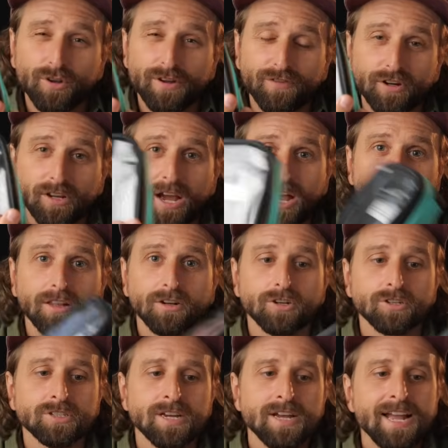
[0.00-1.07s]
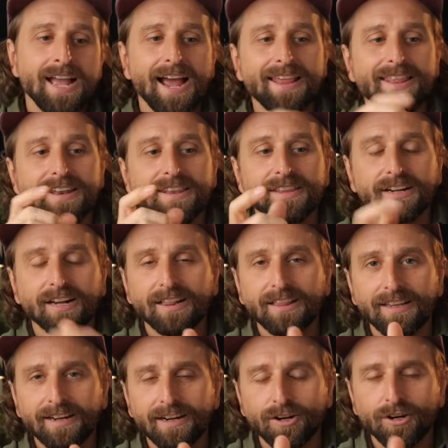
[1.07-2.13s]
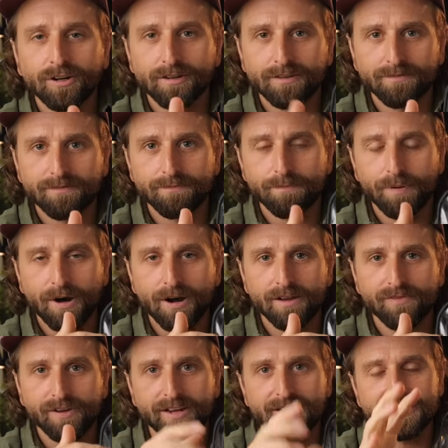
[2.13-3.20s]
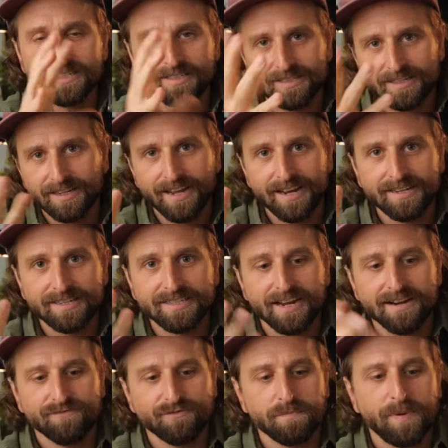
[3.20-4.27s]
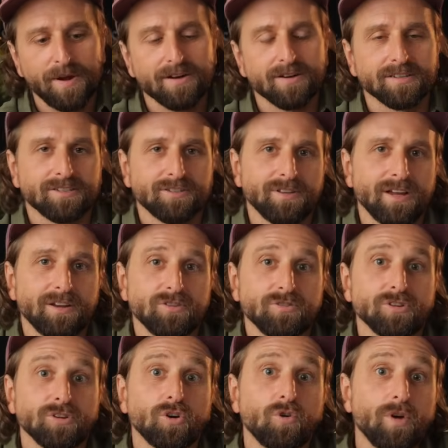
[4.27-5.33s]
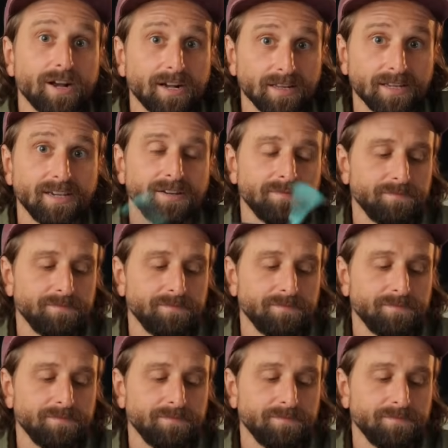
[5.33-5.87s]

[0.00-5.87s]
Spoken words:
different colors, and then the clear part of it, this is, again, designed for parents so that you can quickly,